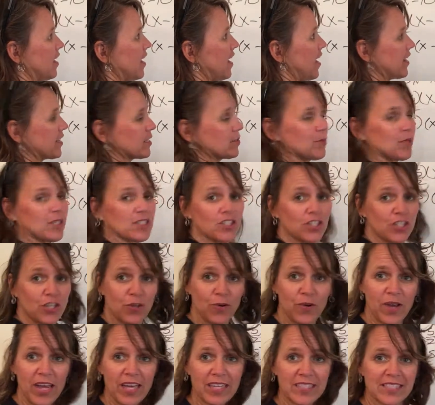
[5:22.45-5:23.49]
X plus
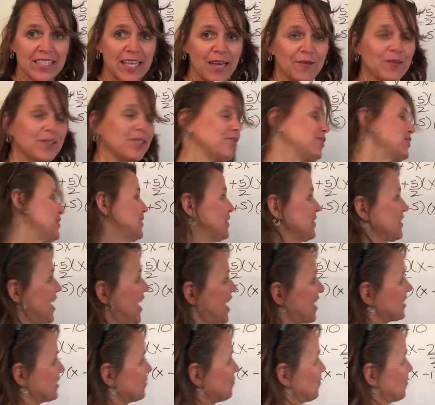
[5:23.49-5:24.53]
2/8, that reduces to x